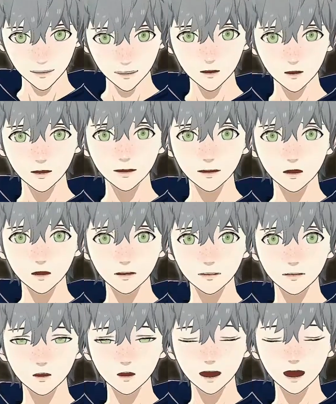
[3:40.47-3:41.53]
And to be
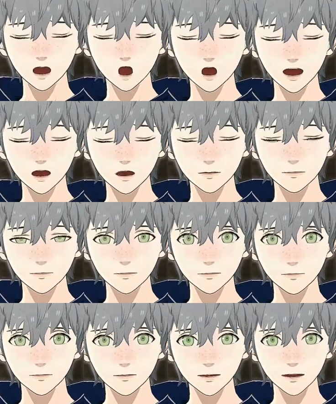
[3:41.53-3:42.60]
completely honest,
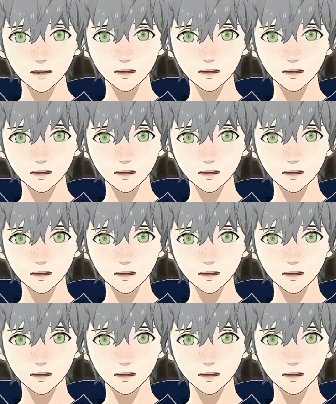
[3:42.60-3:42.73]
there